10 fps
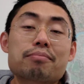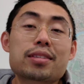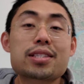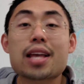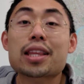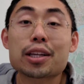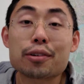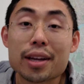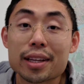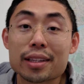
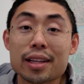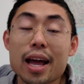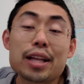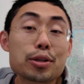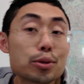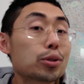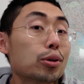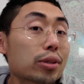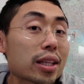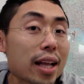settle in, and you
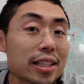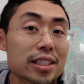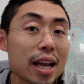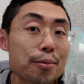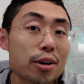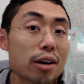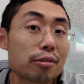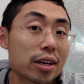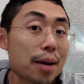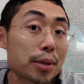know the lunchtime crowd
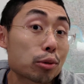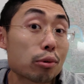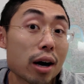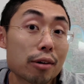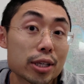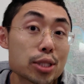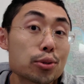will come in 2 hours.